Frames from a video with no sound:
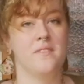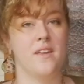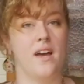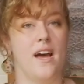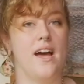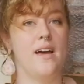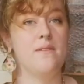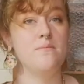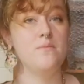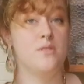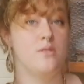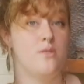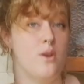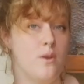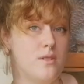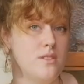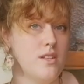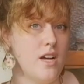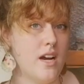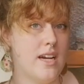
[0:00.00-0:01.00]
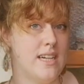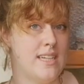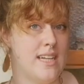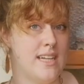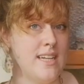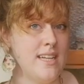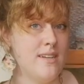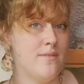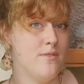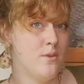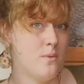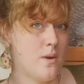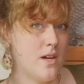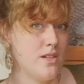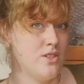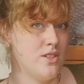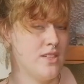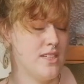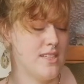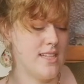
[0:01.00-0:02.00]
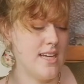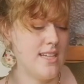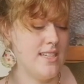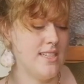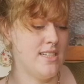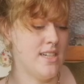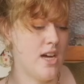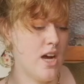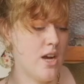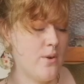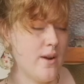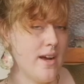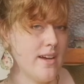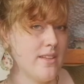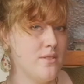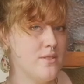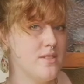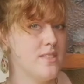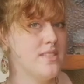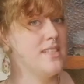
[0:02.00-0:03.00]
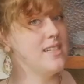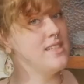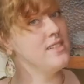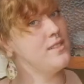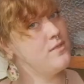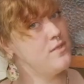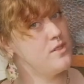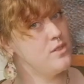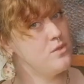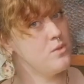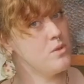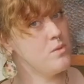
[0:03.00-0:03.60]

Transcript: I'm so sorry, Nanny, if you're watching this. I did not crack those into individual